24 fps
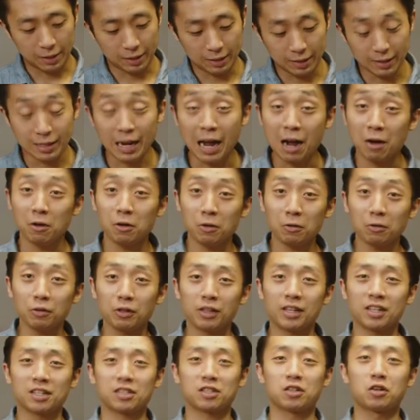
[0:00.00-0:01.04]
now
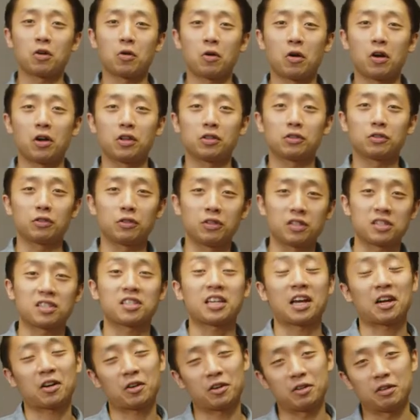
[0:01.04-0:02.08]
let's go on to the
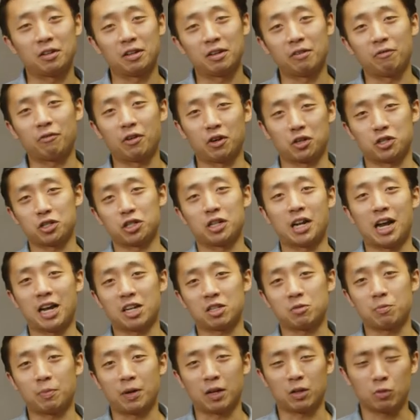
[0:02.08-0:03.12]
second functional
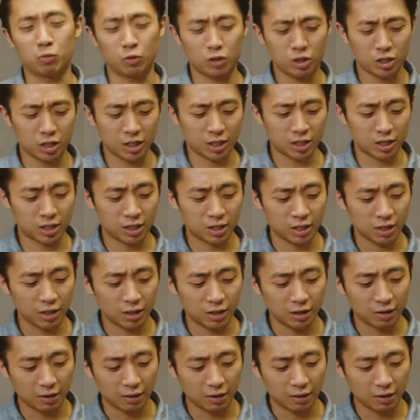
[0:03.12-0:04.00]
aspect, which is